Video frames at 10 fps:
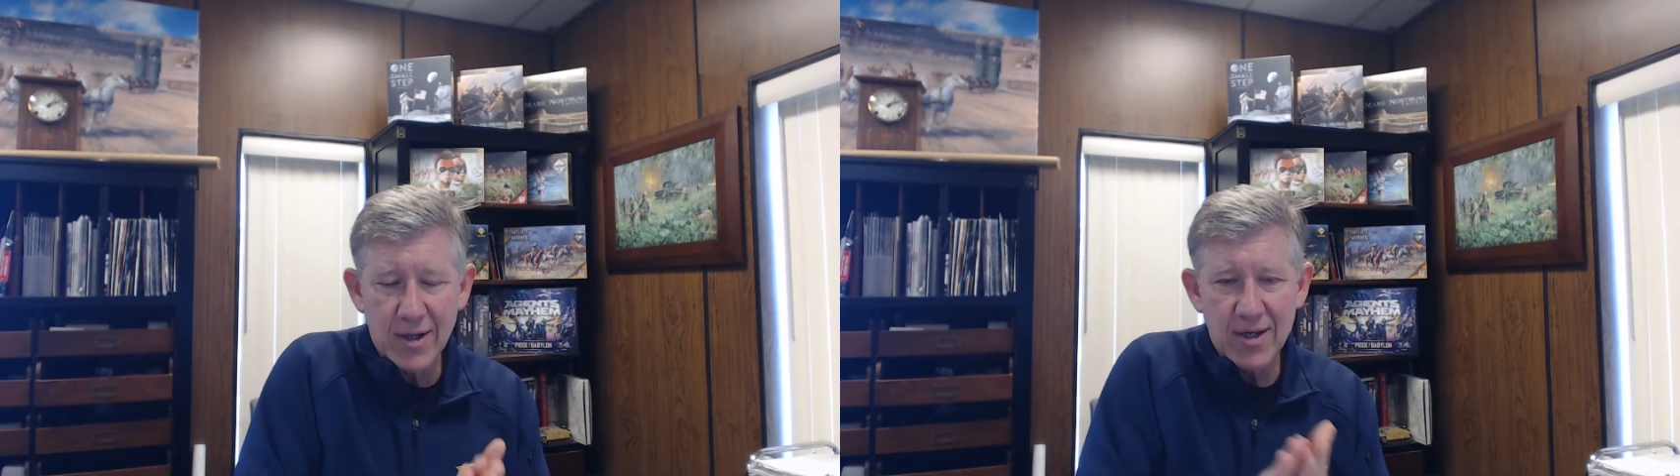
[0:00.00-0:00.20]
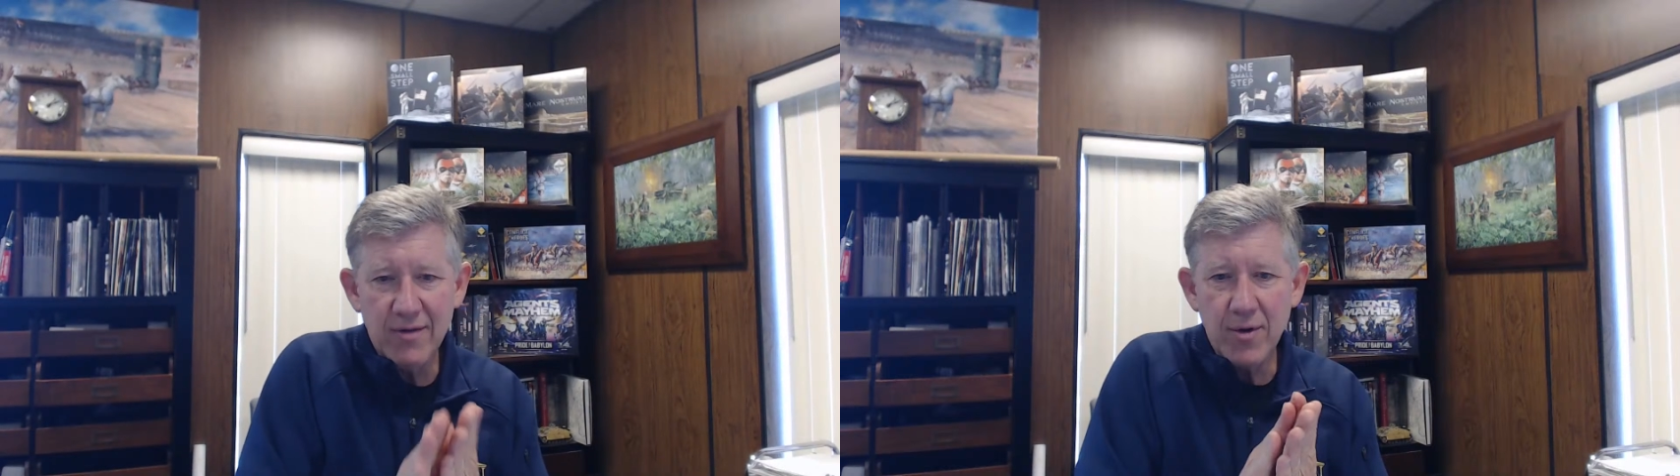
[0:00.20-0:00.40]

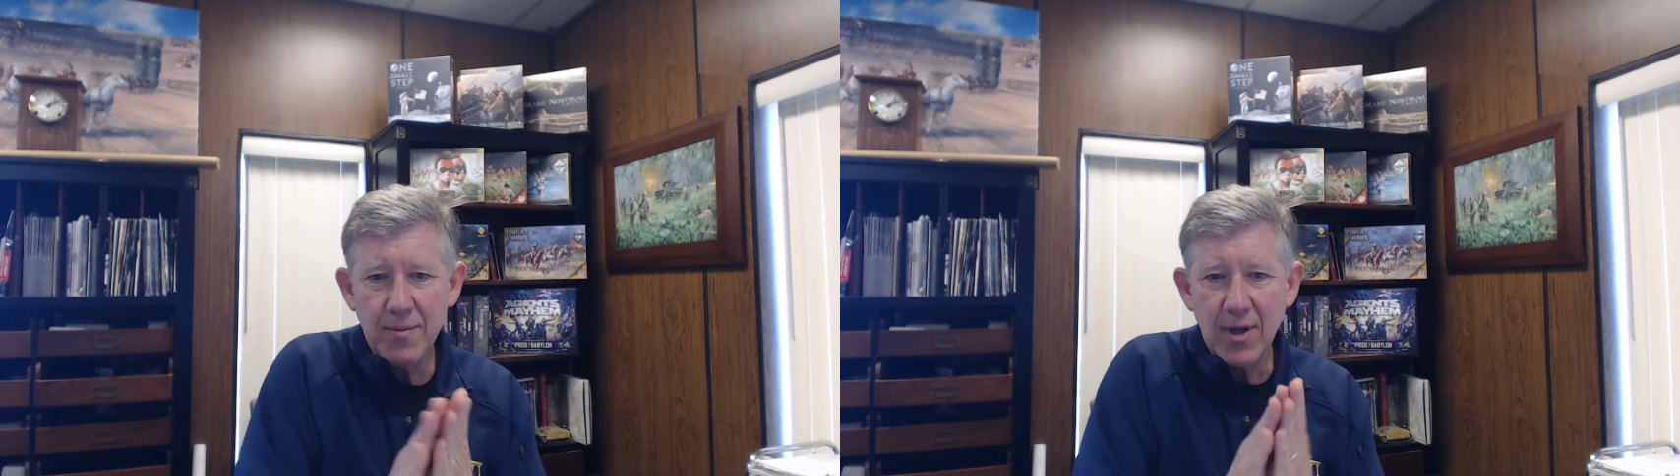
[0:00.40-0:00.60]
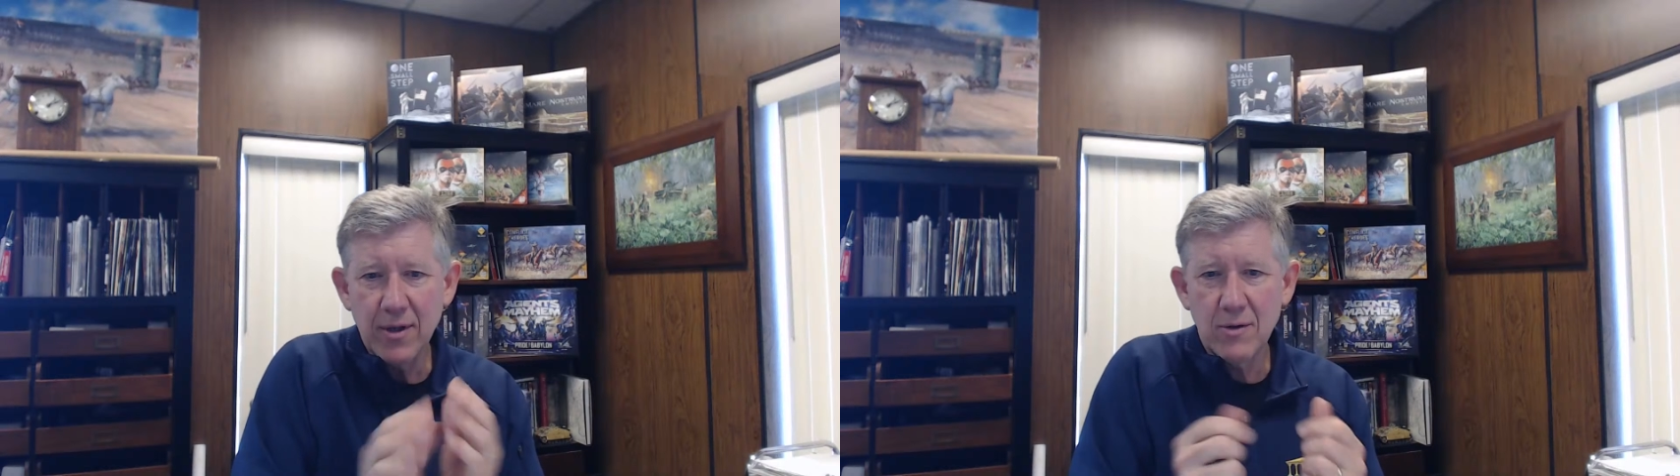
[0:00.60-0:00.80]
Give
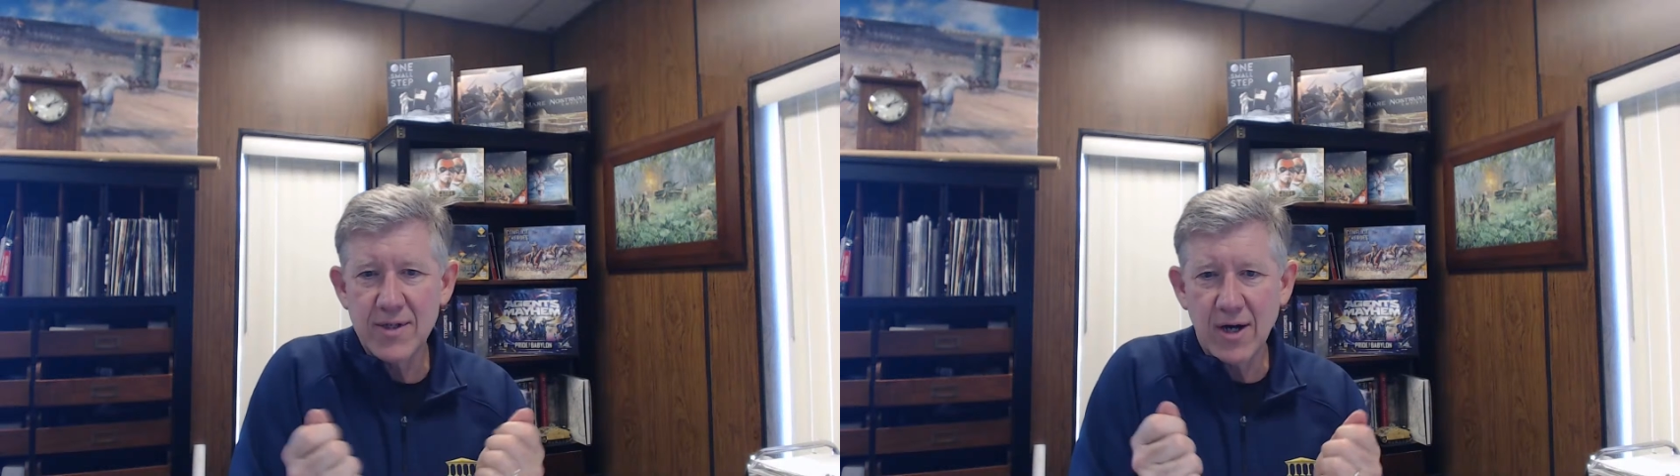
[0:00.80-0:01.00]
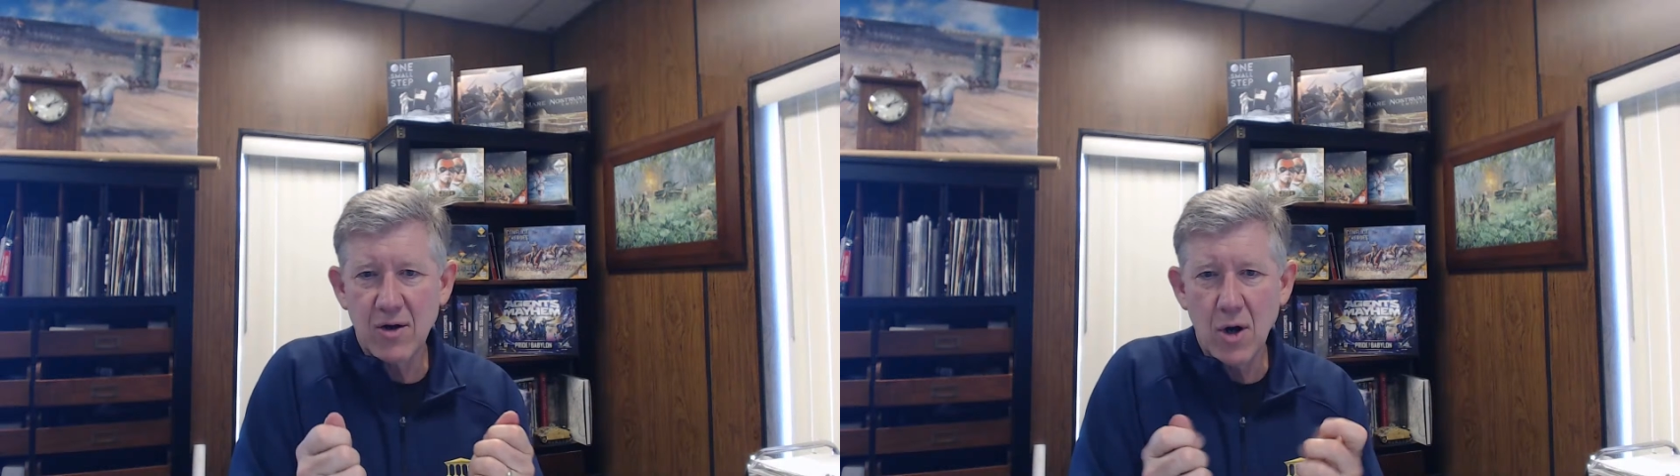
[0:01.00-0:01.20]
them a little
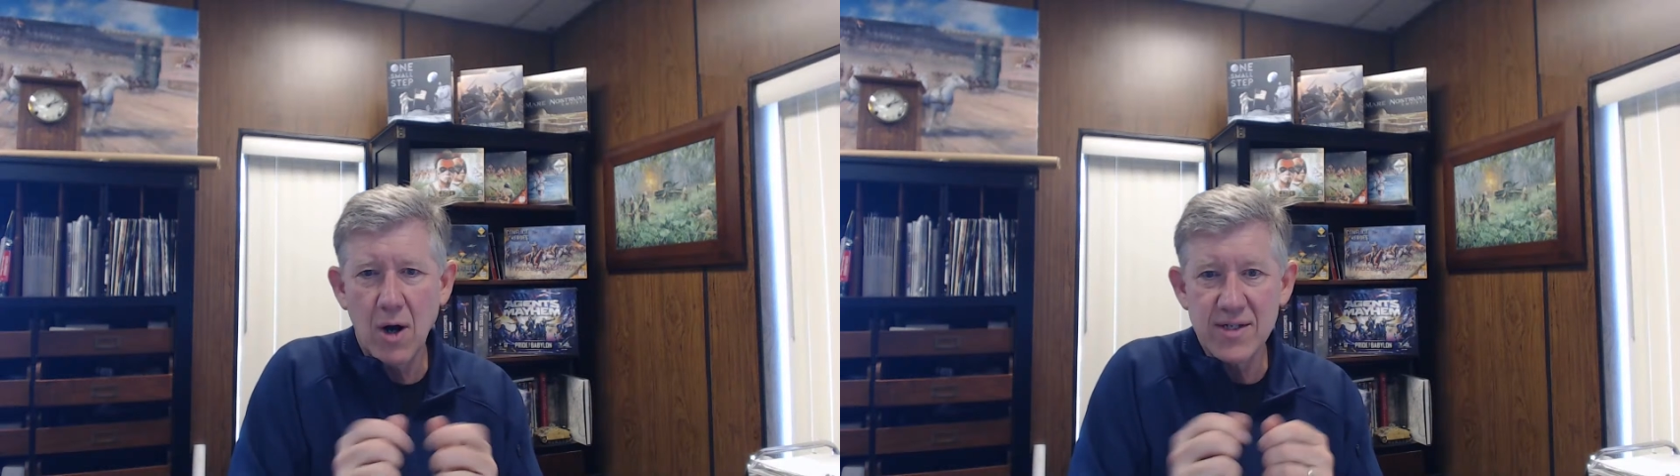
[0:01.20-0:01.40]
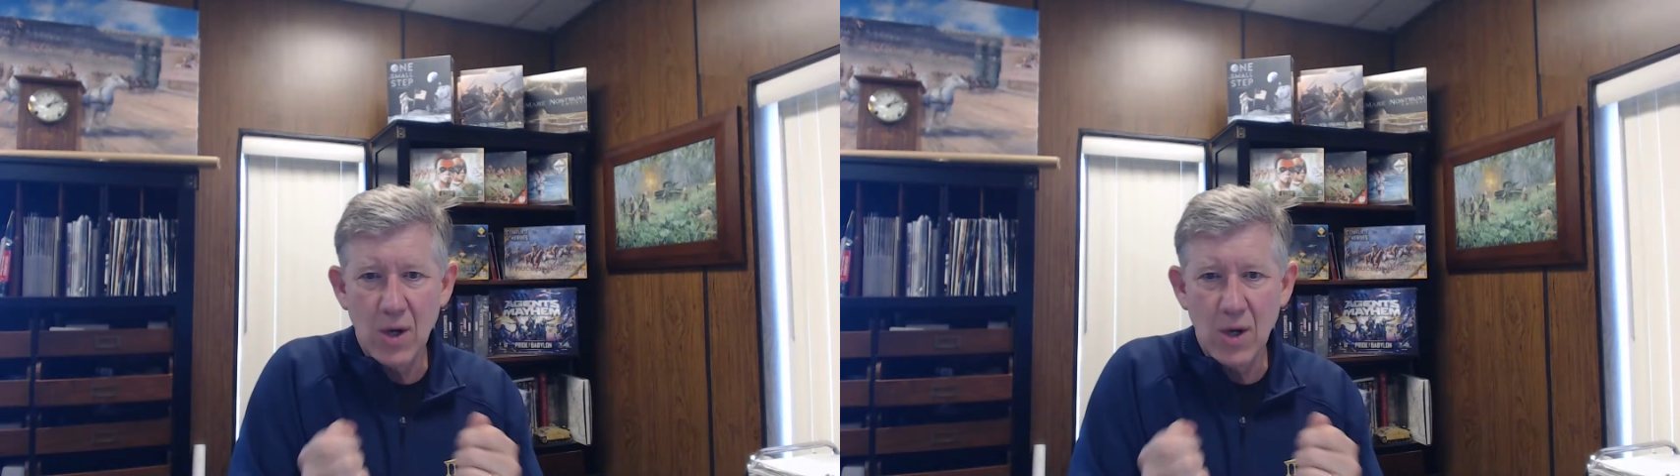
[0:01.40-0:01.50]
deck of cards.